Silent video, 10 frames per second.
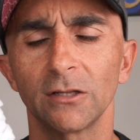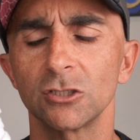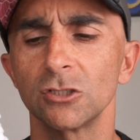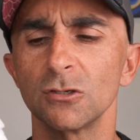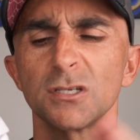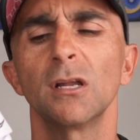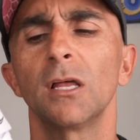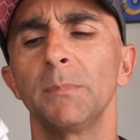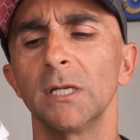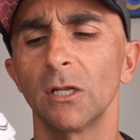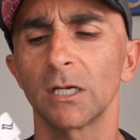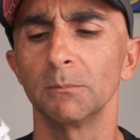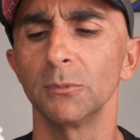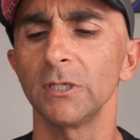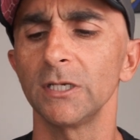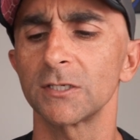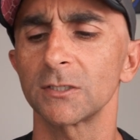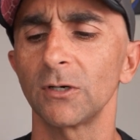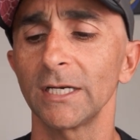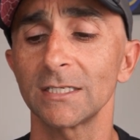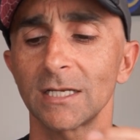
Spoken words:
the shoe, so a bit like a booty design. It's